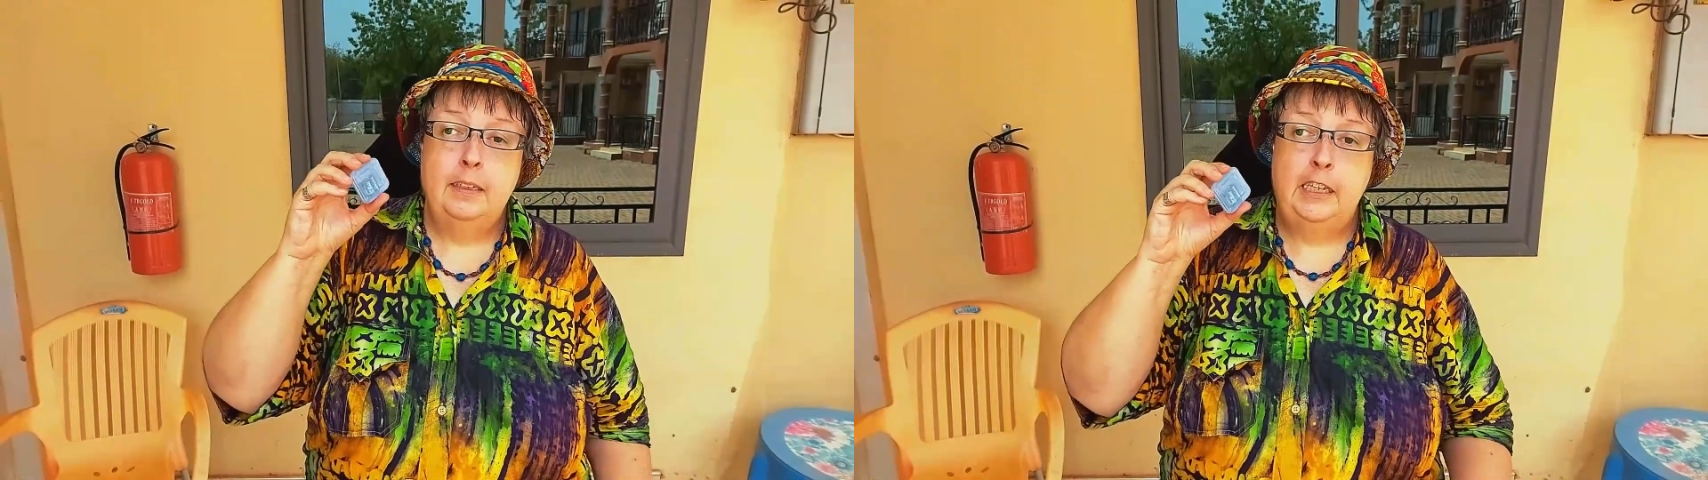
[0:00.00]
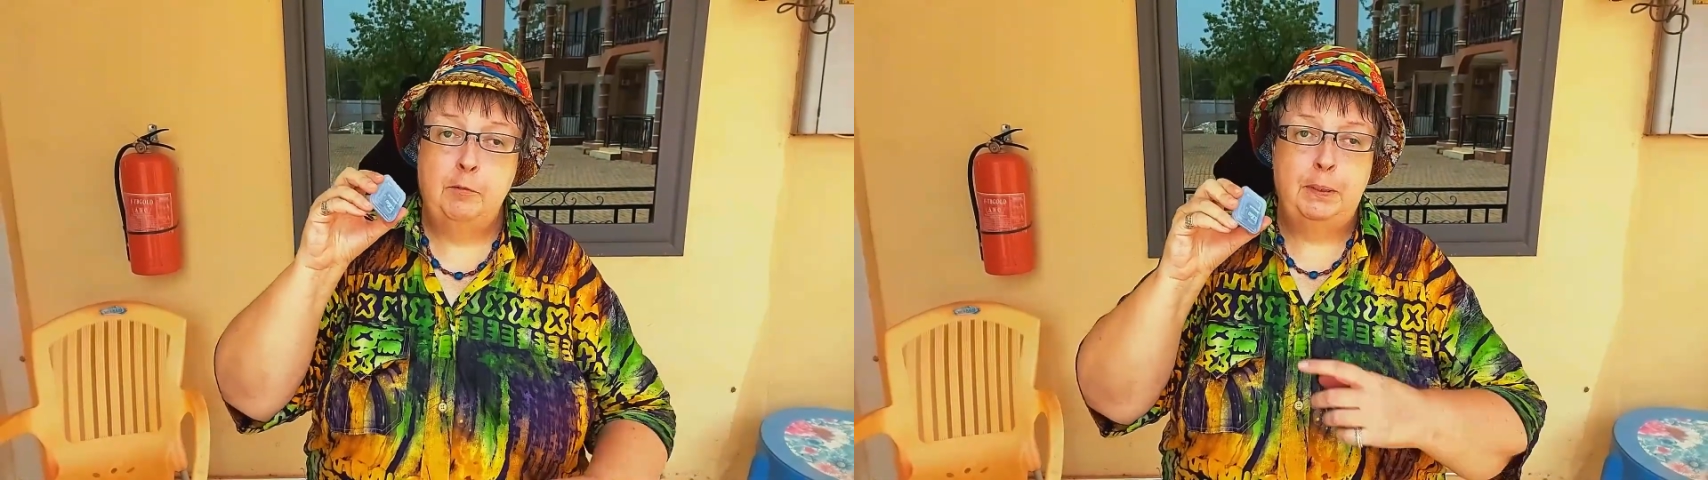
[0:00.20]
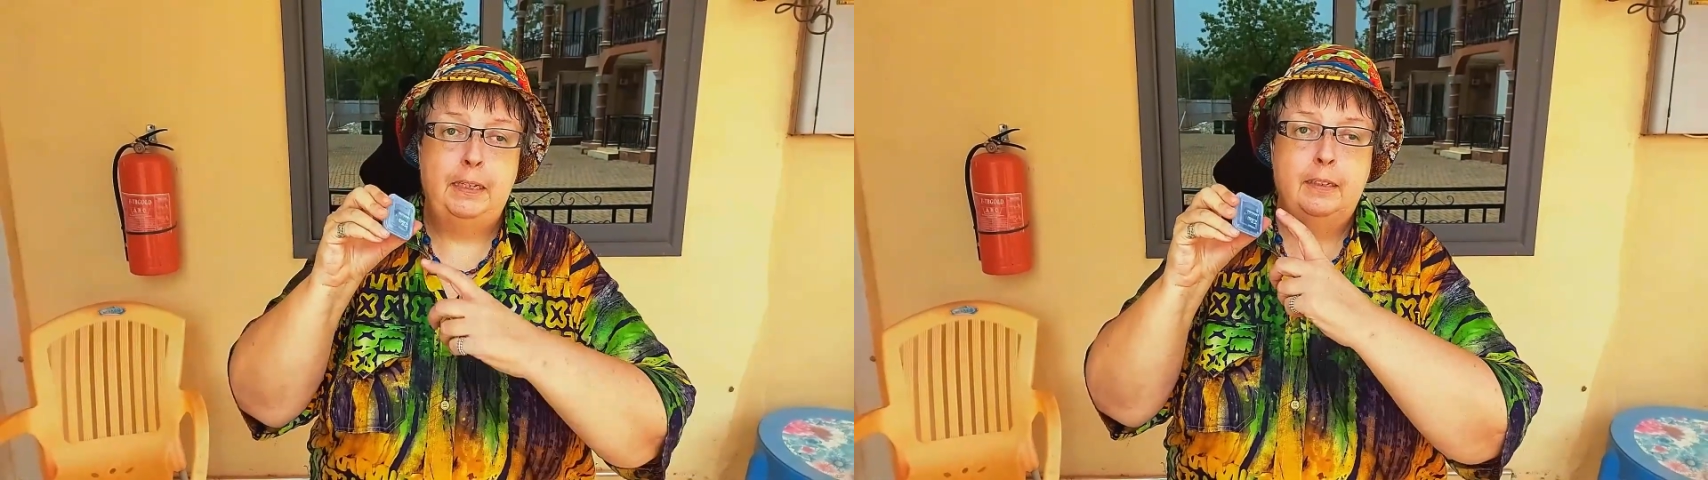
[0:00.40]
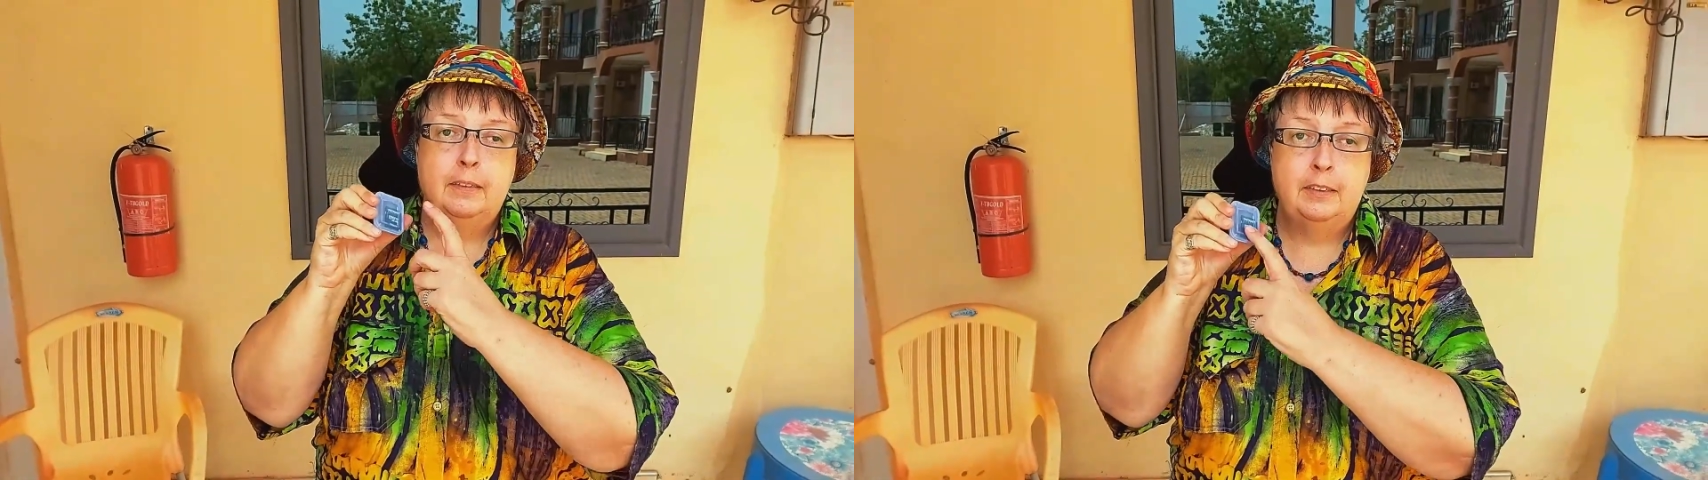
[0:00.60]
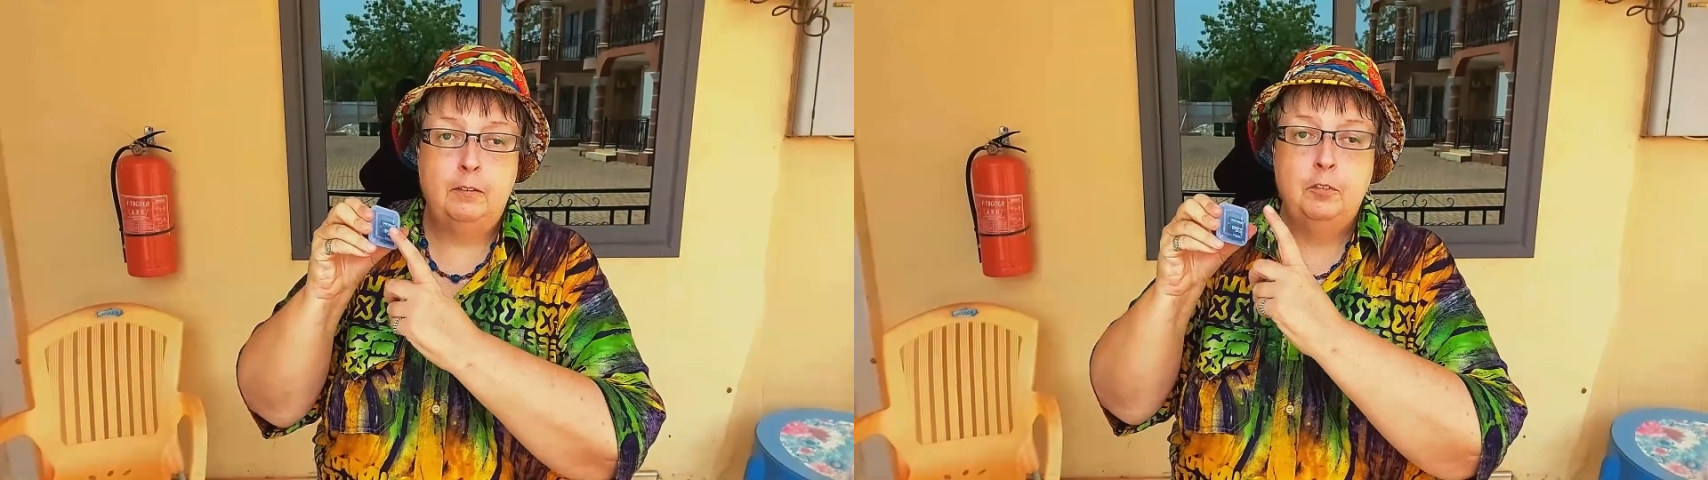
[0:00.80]
keeping
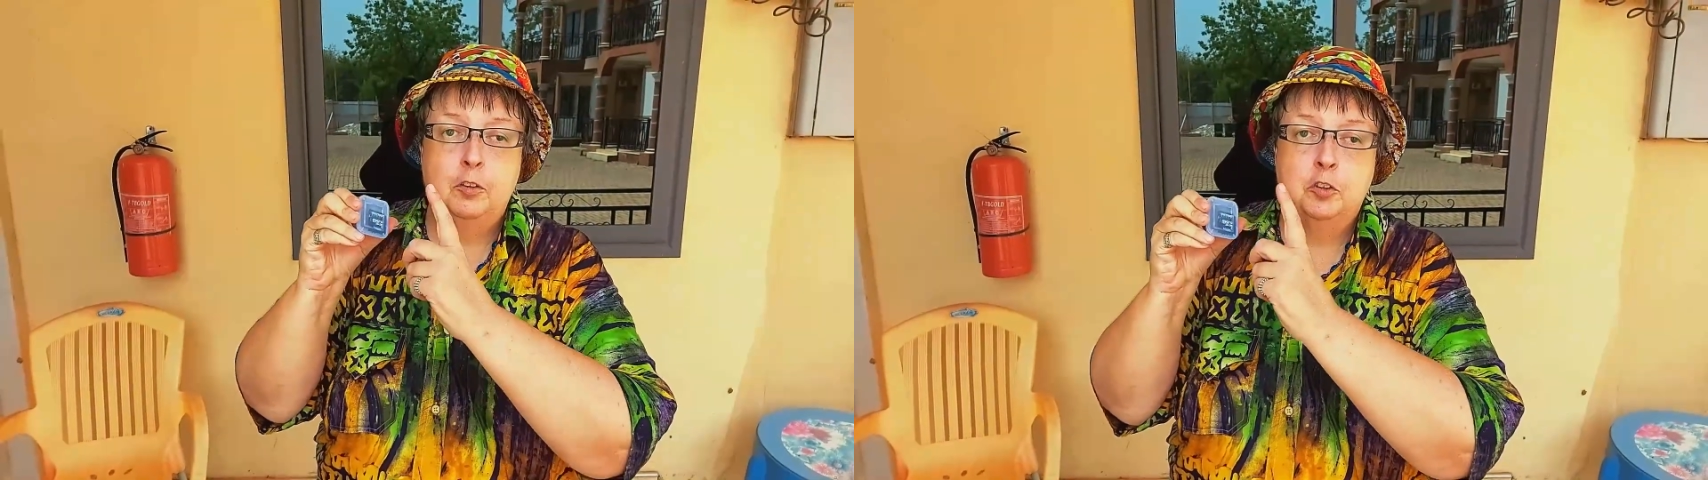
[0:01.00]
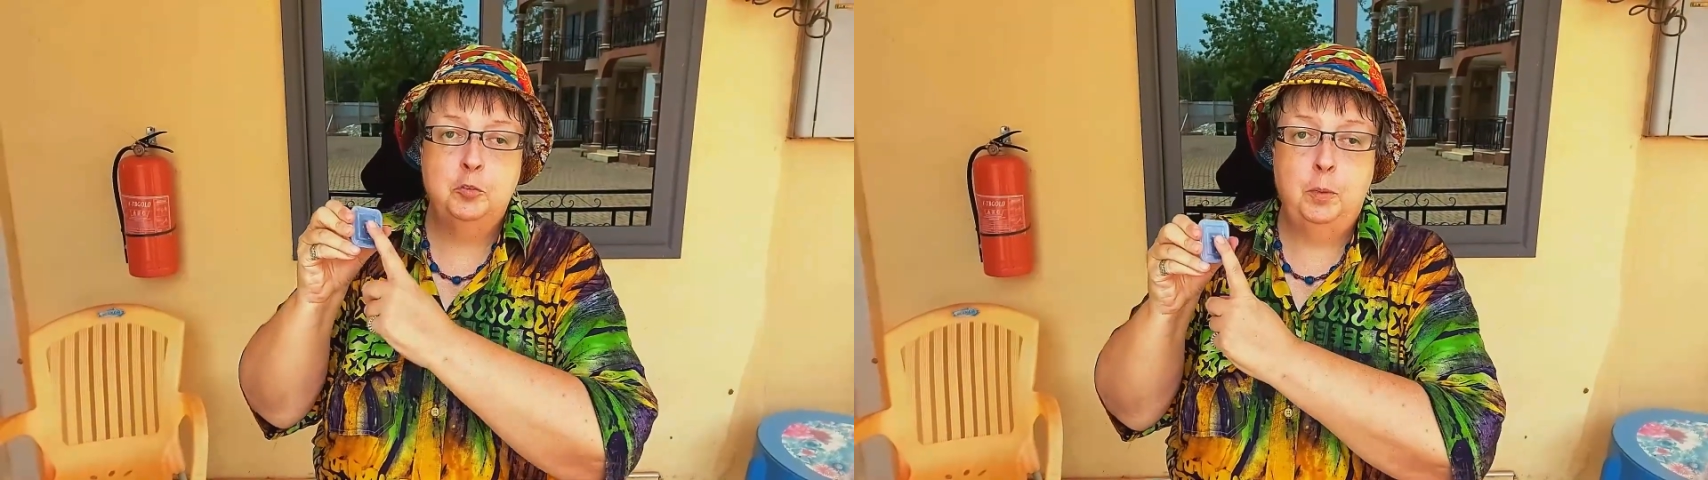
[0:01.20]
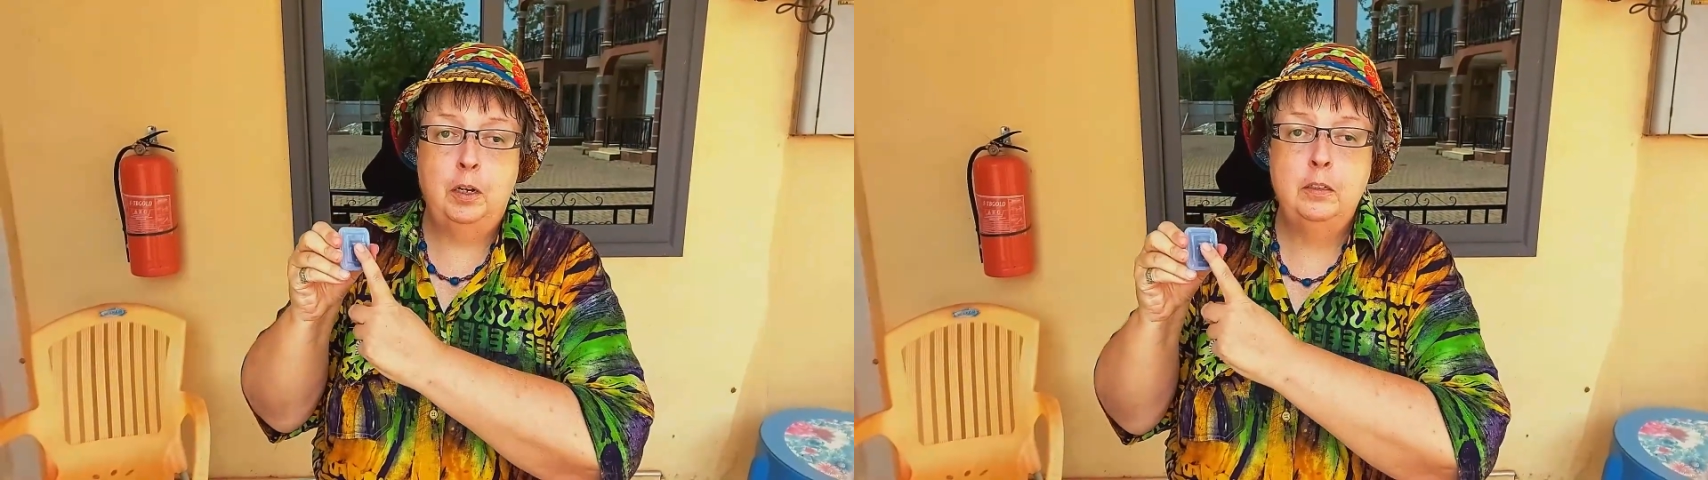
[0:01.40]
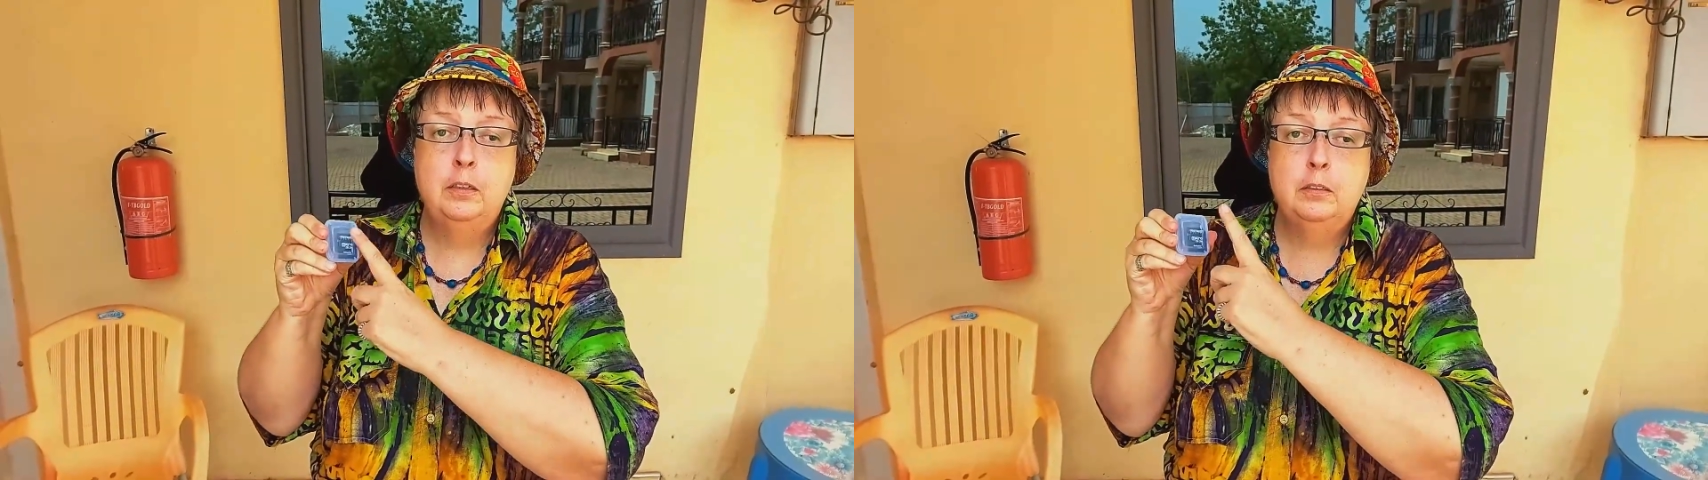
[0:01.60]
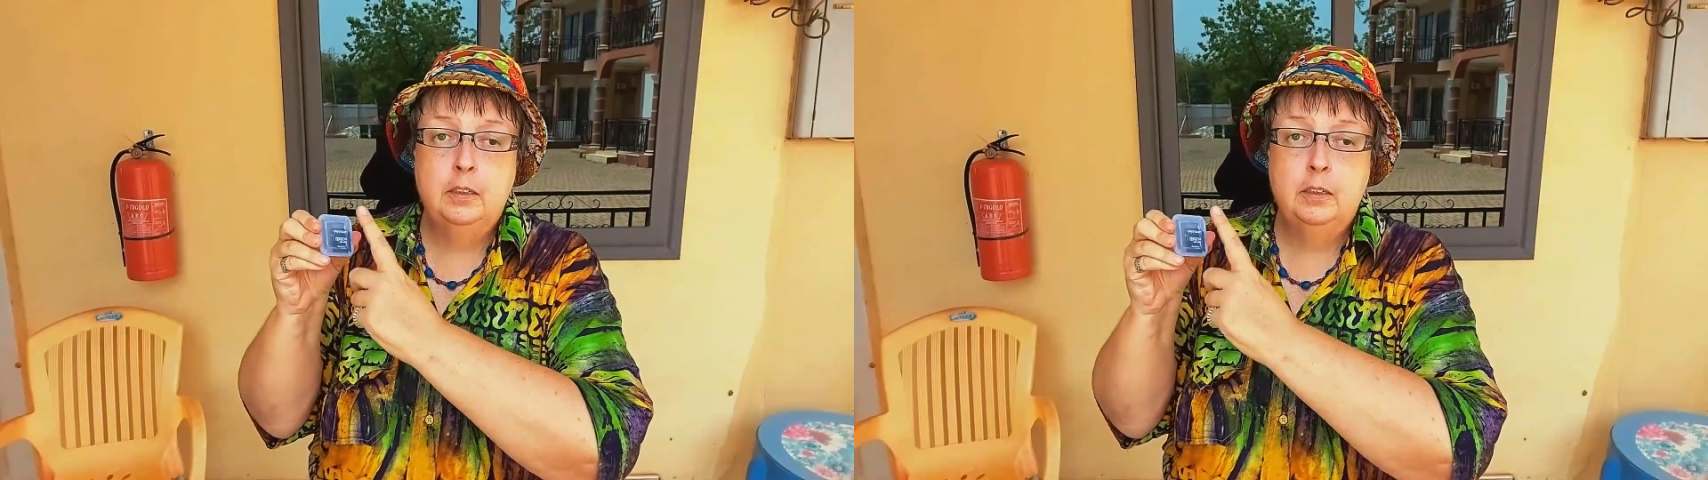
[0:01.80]
several smaller